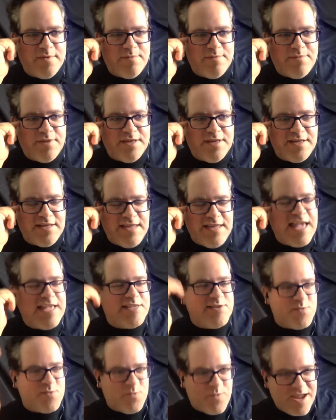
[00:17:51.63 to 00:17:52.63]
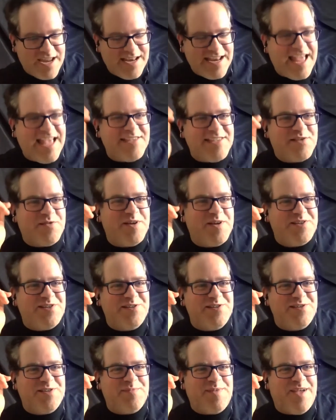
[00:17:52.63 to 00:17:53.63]
But yes, Wayne has
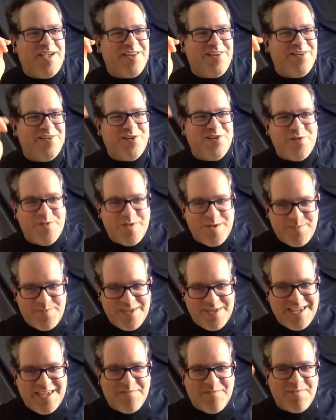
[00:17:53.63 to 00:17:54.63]
questions about your new EP,